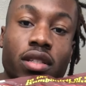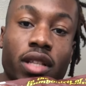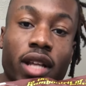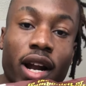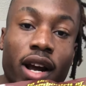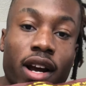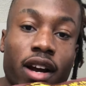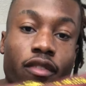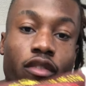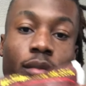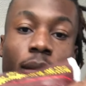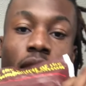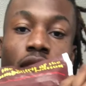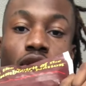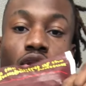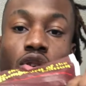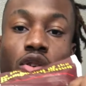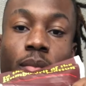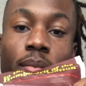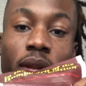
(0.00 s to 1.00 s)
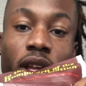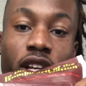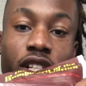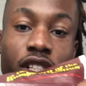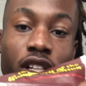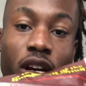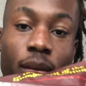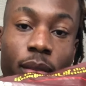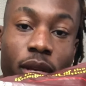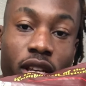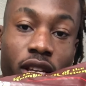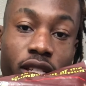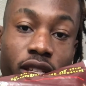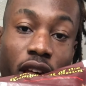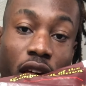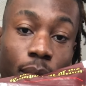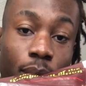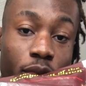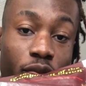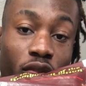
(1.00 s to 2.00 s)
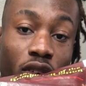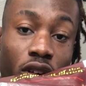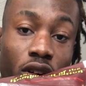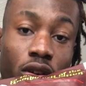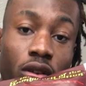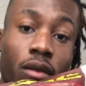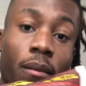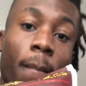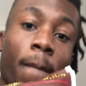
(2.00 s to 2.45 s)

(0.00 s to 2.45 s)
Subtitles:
that I got from my local plant shop is Happy Frog.